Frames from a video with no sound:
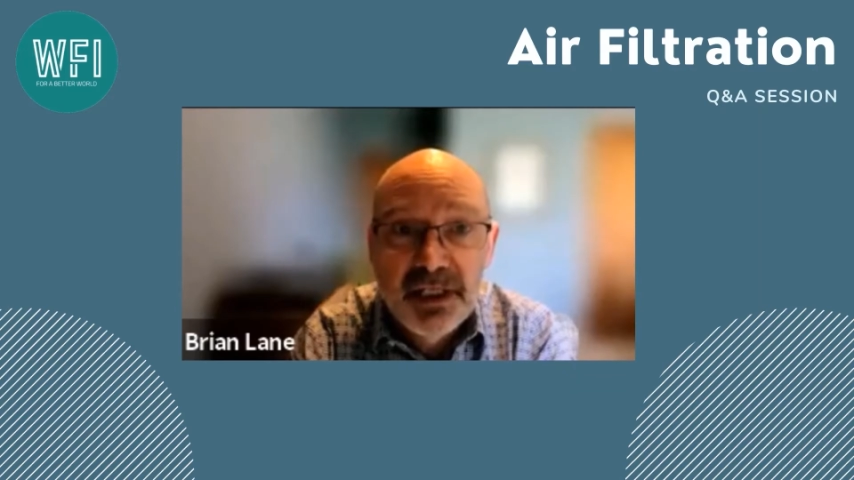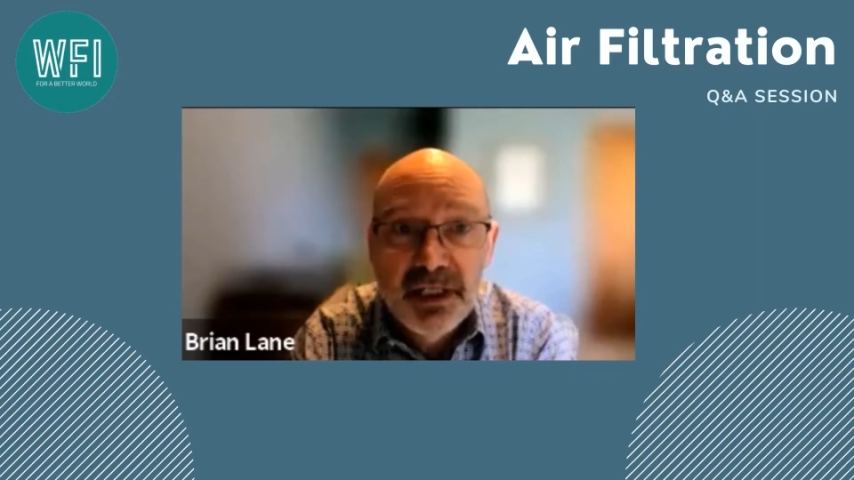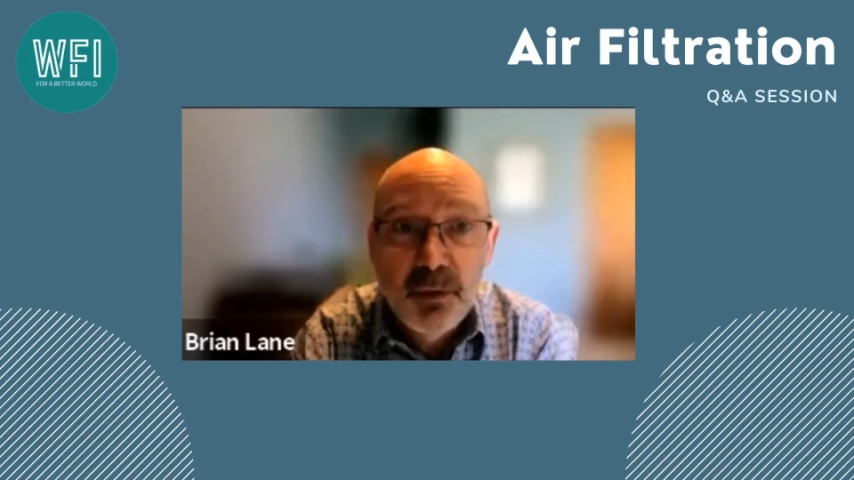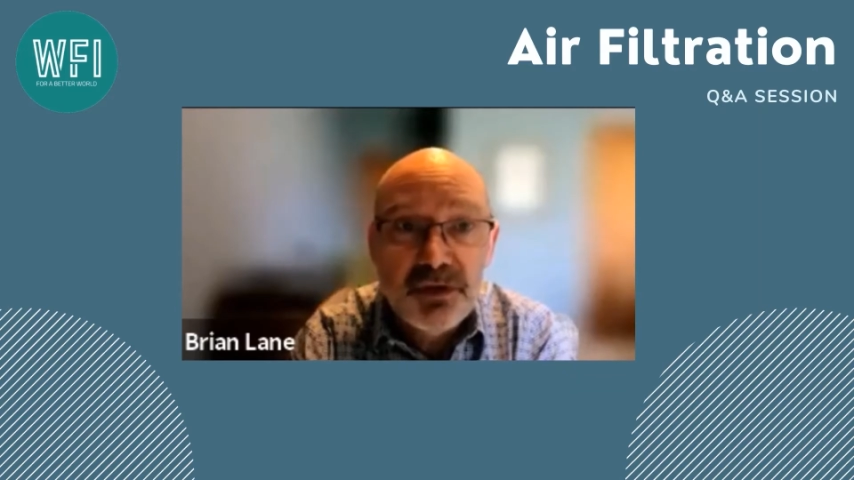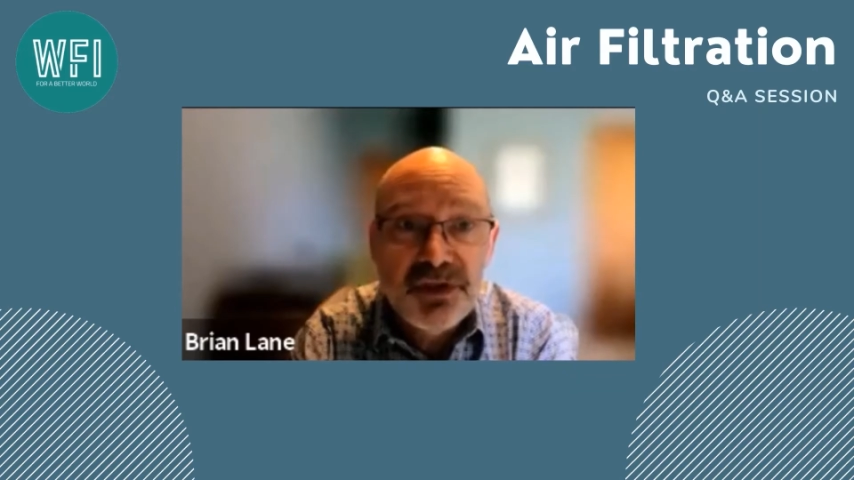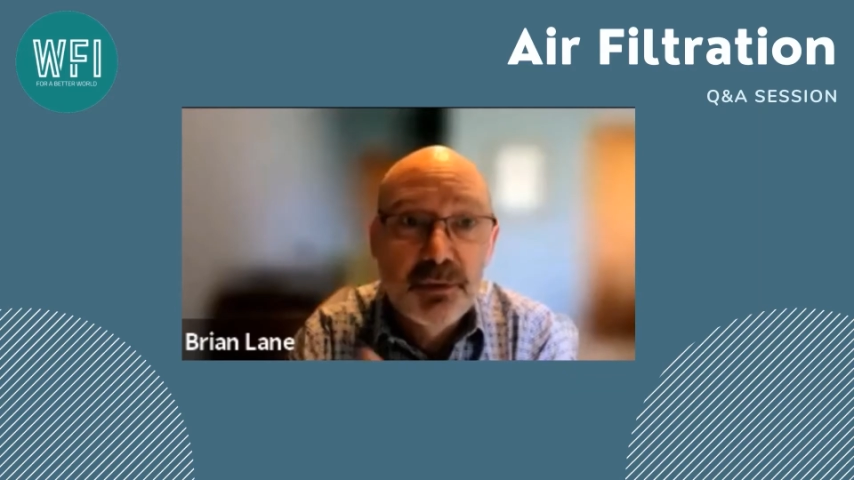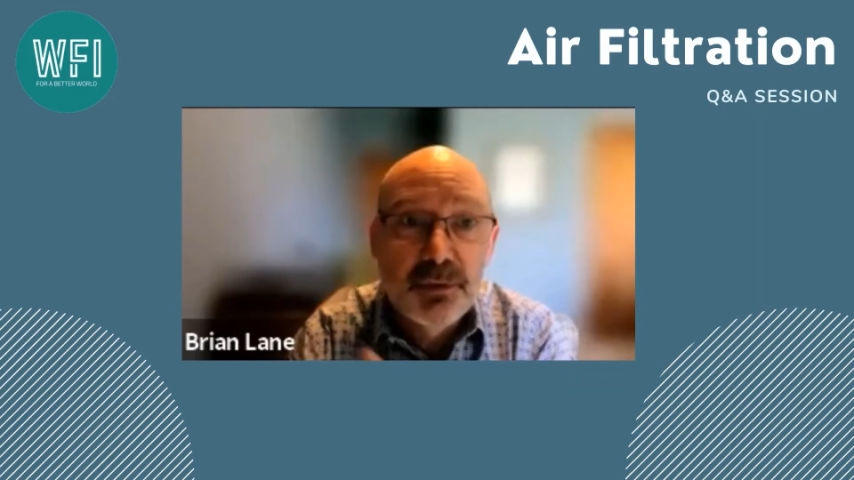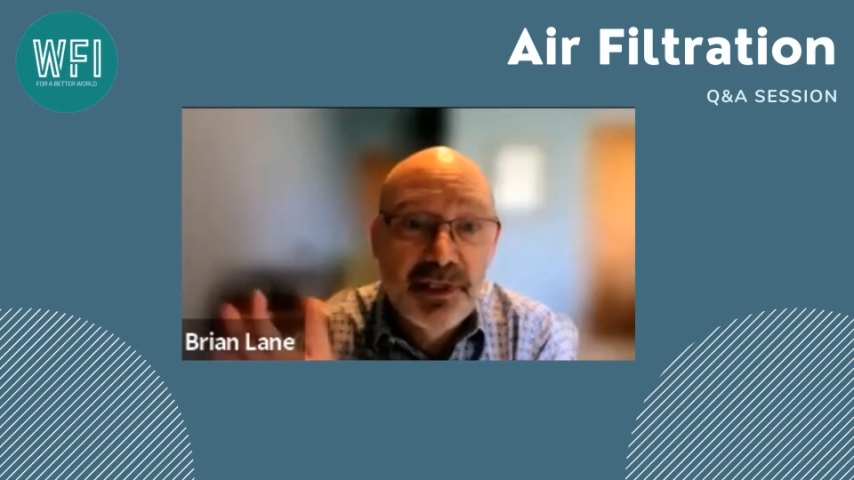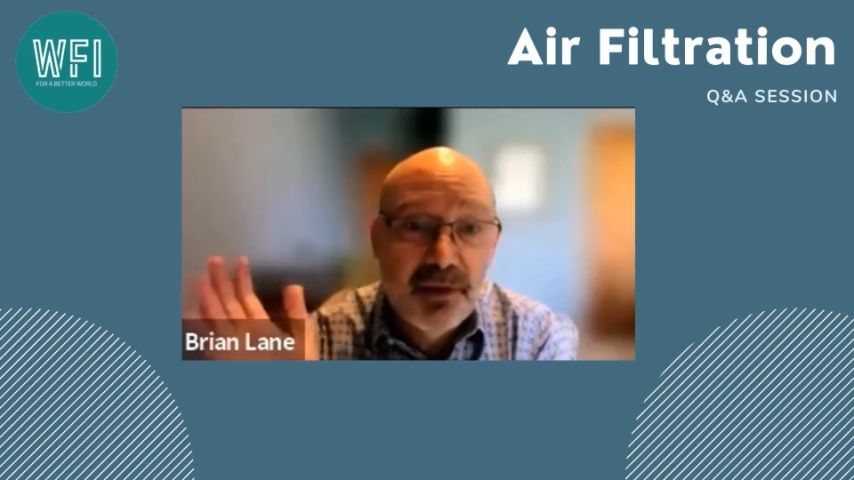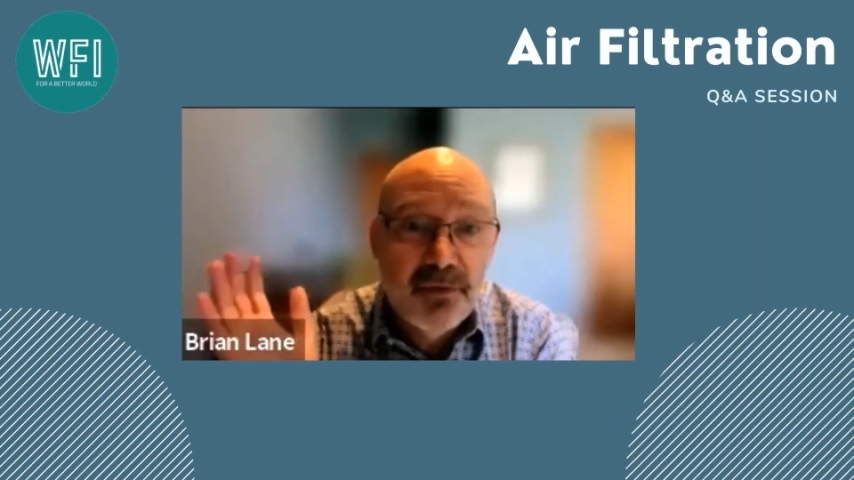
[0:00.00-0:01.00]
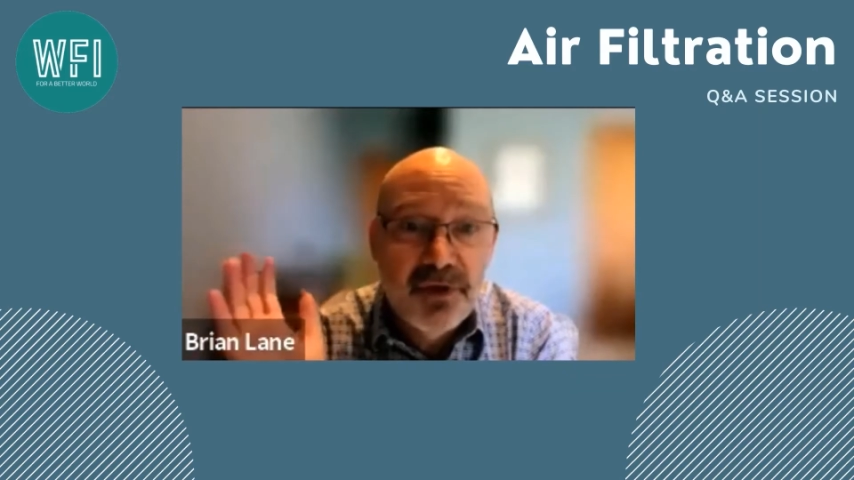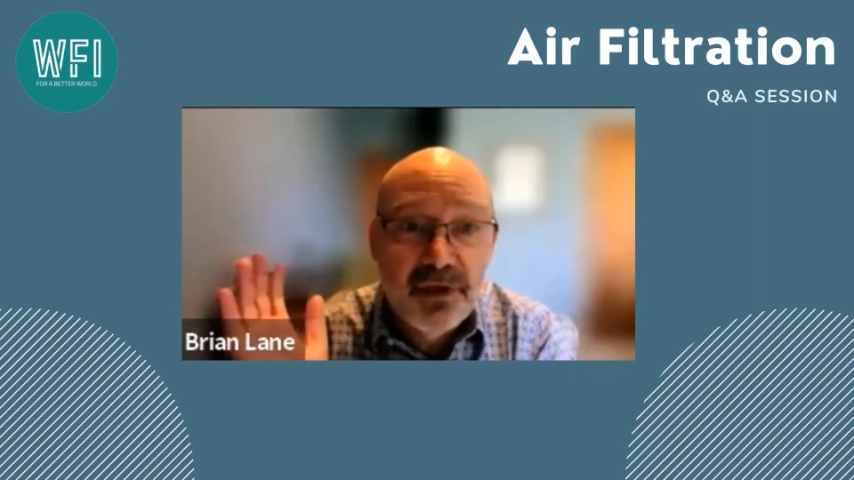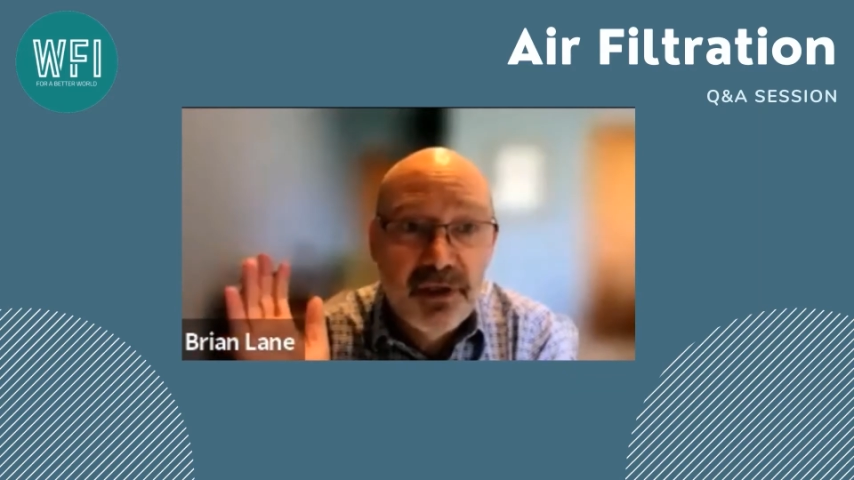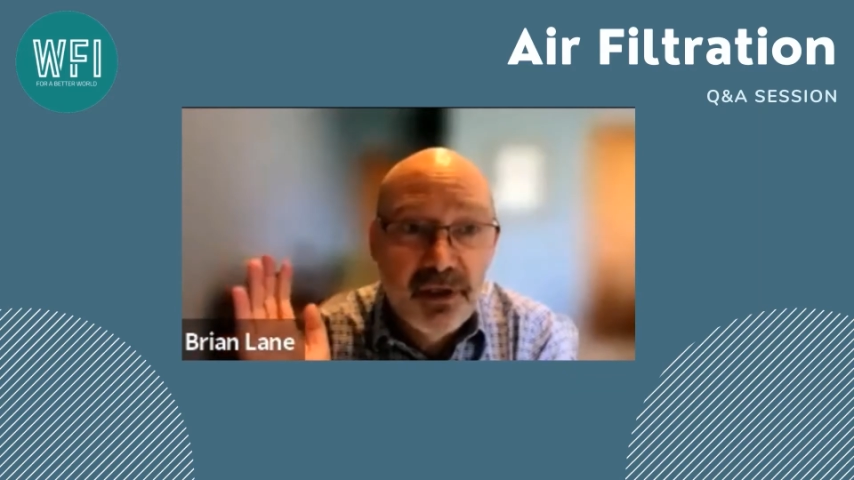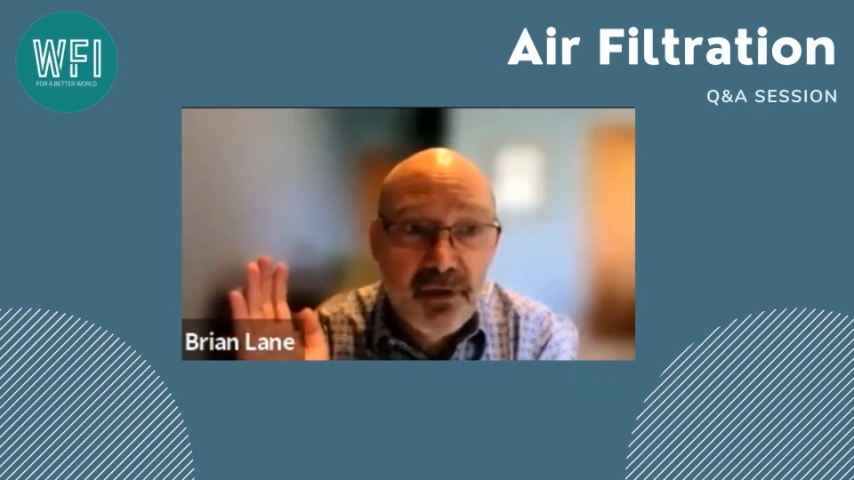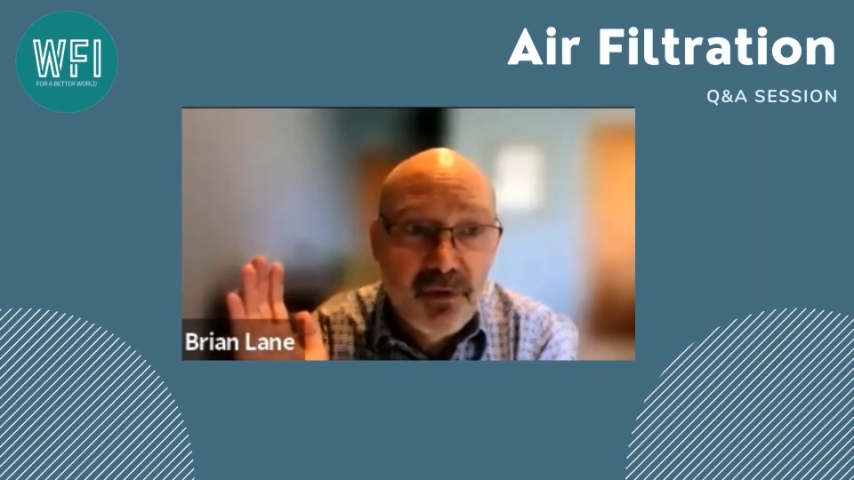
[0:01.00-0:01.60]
and also allow the